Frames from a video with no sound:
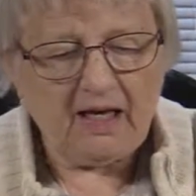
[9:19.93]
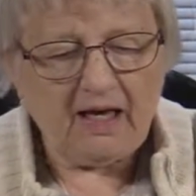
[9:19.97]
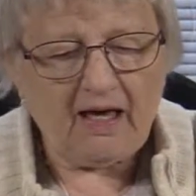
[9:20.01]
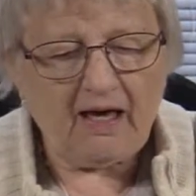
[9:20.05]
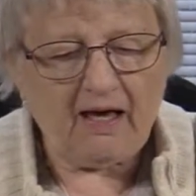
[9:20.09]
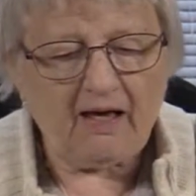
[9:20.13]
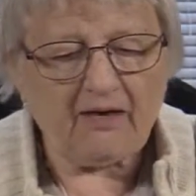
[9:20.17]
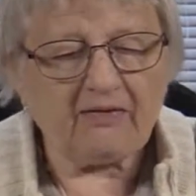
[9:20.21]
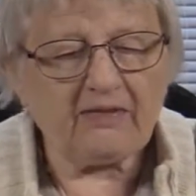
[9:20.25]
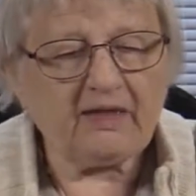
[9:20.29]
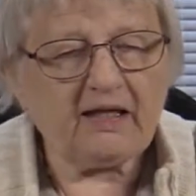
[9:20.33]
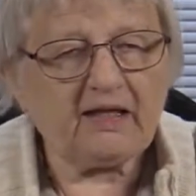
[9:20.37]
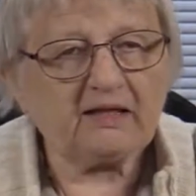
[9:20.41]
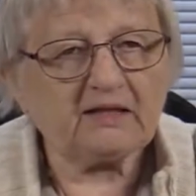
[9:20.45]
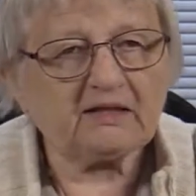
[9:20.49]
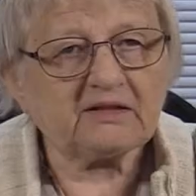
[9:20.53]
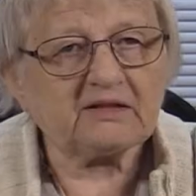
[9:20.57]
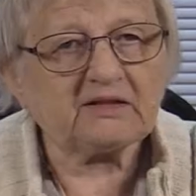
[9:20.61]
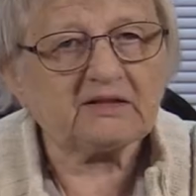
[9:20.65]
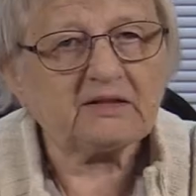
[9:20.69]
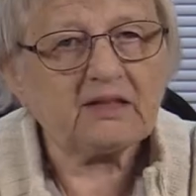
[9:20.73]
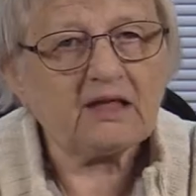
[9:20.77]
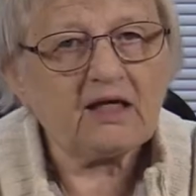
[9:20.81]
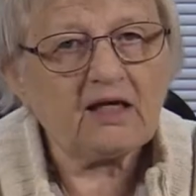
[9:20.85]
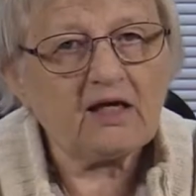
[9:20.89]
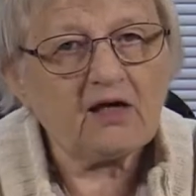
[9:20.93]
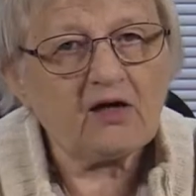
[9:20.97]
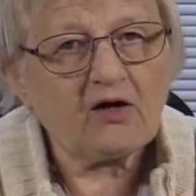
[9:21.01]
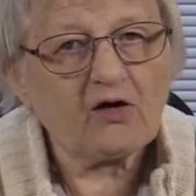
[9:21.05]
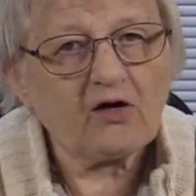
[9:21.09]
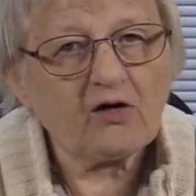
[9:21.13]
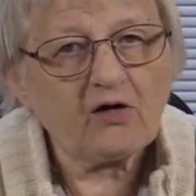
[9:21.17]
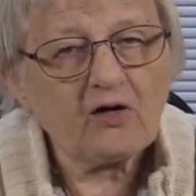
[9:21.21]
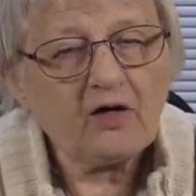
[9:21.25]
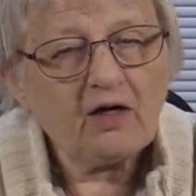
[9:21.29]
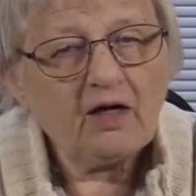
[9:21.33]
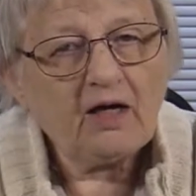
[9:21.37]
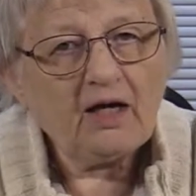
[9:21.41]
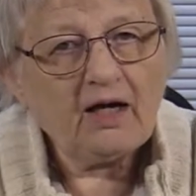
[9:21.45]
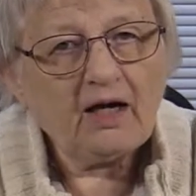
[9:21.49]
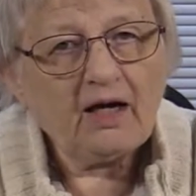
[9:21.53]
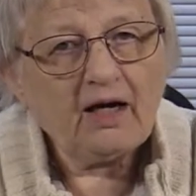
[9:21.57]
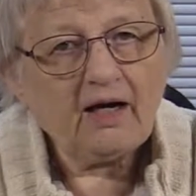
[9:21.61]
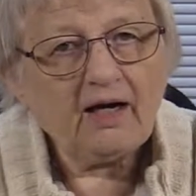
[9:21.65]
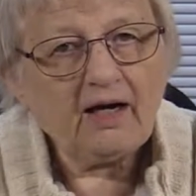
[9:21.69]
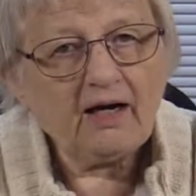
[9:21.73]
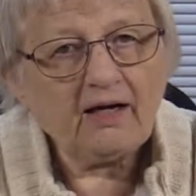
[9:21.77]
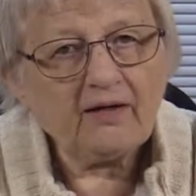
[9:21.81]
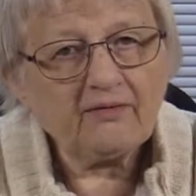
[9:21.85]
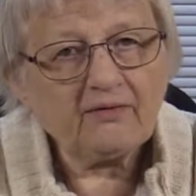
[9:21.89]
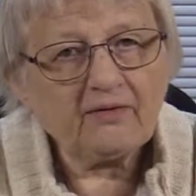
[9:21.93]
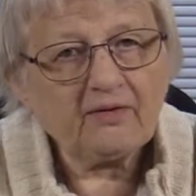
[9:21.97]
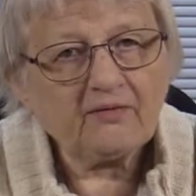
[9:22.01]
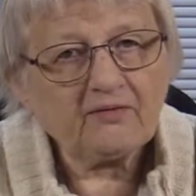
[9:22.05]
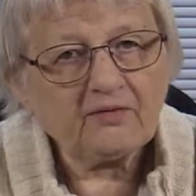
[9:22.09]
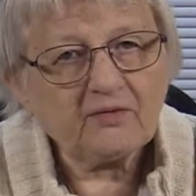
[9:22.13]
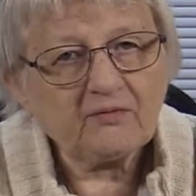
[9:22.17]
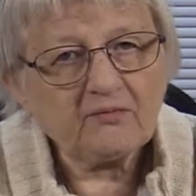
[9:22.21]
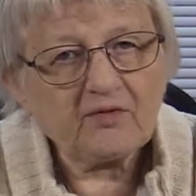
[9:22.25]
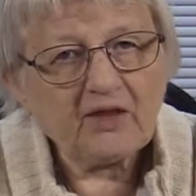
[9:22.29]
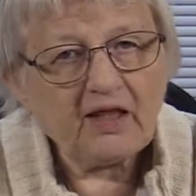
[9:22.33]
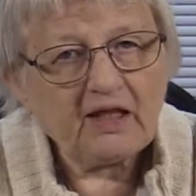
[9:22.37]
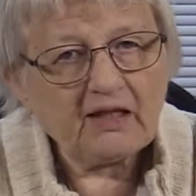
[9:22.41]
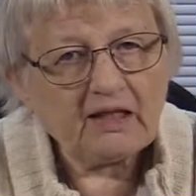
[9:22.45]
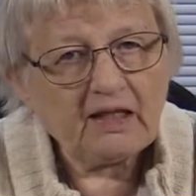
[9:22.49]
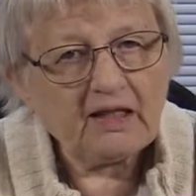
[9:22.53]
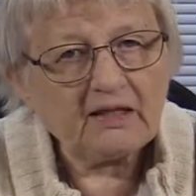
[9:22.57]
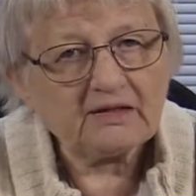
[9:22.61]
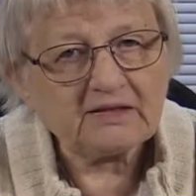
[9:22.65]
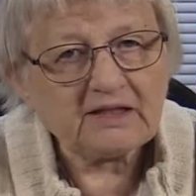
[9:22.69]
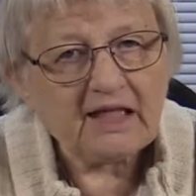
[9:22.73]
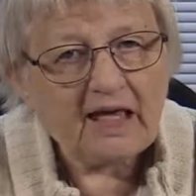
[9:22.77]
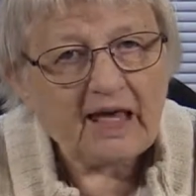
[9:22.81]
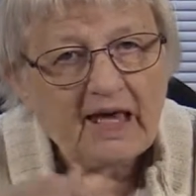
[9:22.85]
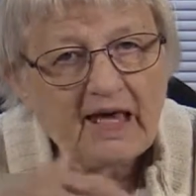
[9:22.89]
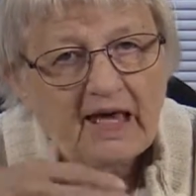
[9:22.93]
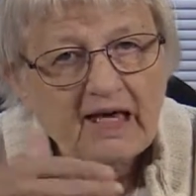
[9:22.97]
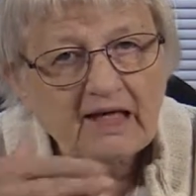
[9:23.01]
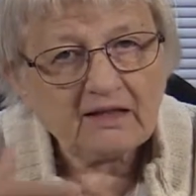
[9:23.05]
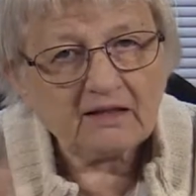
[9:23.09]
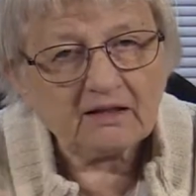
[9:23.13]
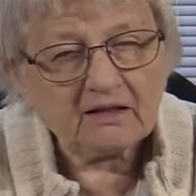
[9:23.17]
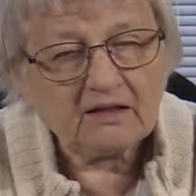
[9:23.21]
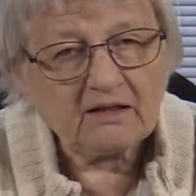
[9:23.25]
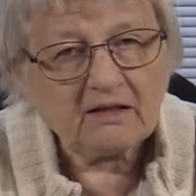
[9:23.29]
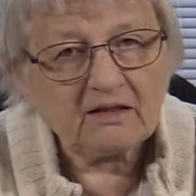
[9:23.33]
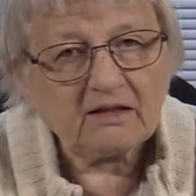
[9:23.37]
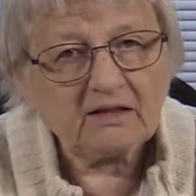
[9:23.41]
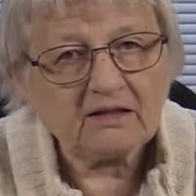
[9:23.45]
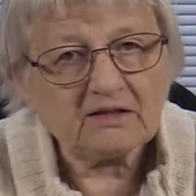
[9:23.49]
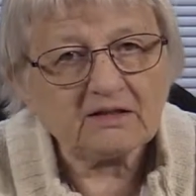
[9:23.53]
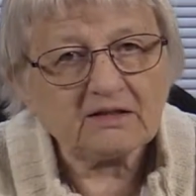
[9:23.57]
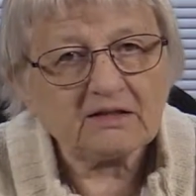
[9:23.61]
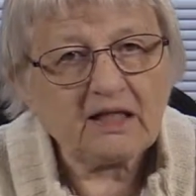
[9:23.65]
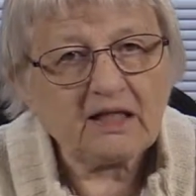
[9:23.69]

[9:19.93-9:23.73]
uh, that it's there, uh, that it's added, is